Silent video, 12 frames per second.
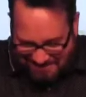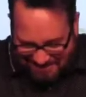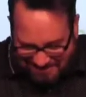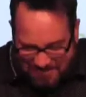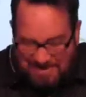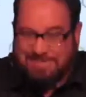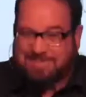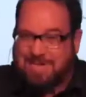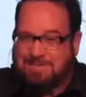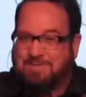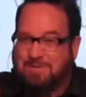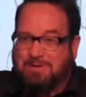That's what he
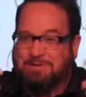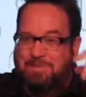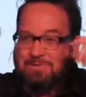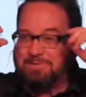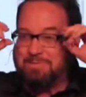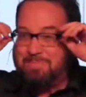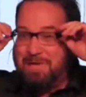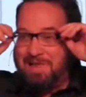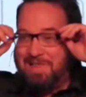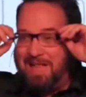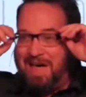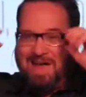says we're supposed to be
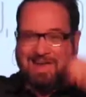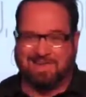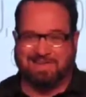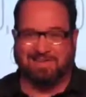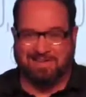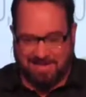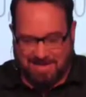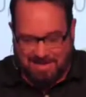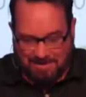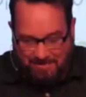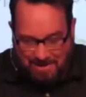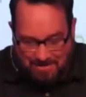like.
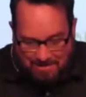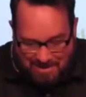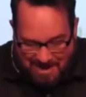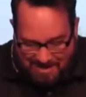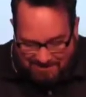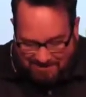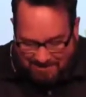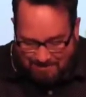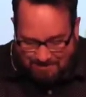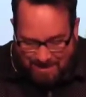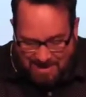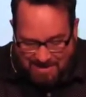If anyone has a
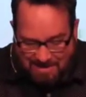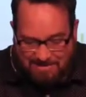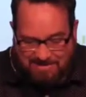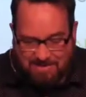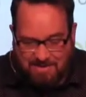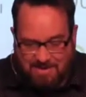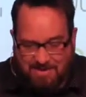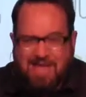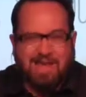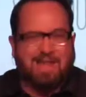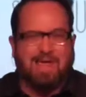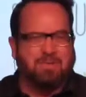complaint against another.
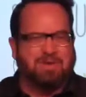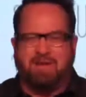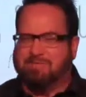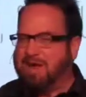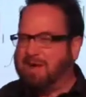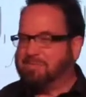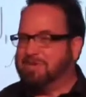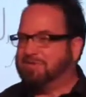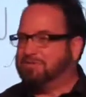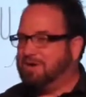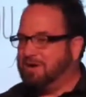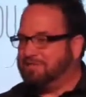Now that would never happen in
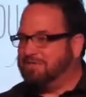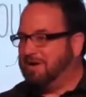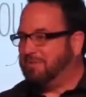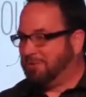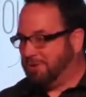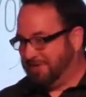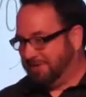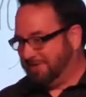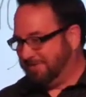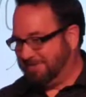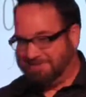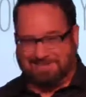church, now would
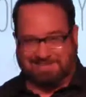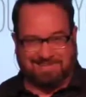it?